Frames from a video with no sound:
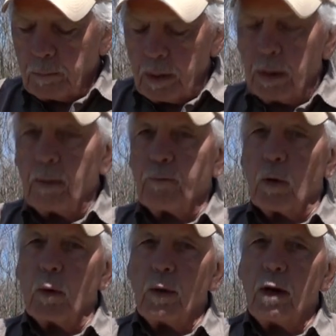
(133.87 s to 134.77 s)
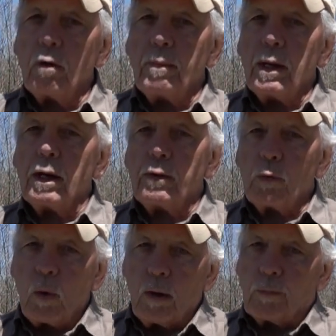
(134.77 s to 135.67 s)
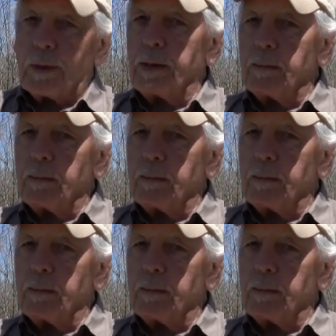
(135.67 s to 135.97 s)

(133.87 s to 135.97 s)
Be it a 4-weight or be it a 12-weight,